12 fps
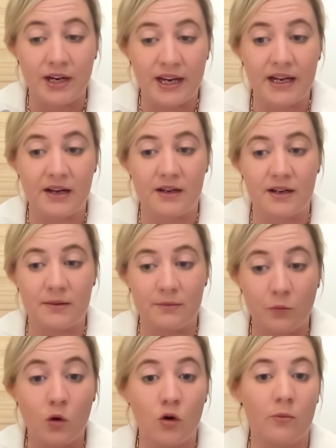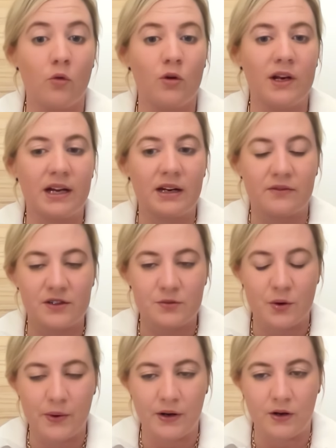getting more and more negative as
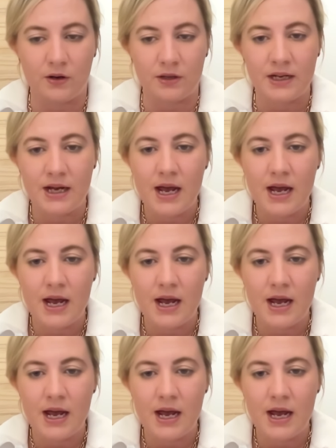we went on.